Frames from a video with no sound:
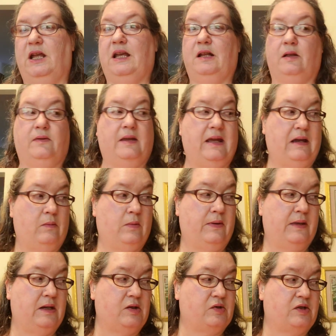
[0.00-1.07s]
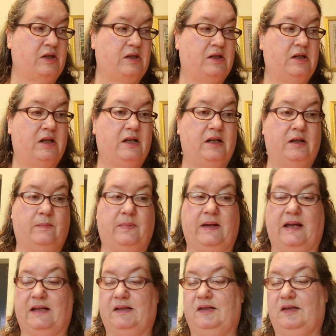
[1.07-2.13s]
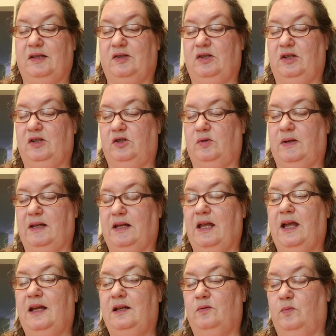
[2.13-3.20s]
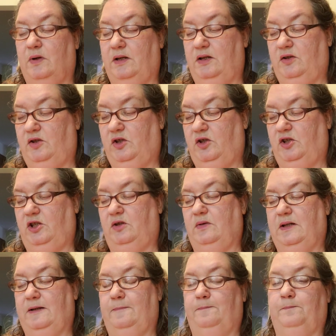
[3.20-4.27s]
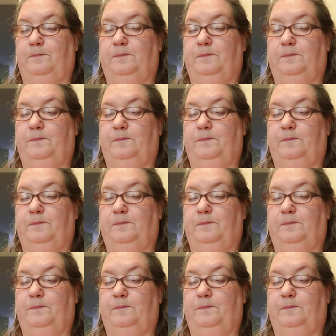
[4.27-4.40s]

And on that one, there's a ton of back stitching. So I kind of wanted to do it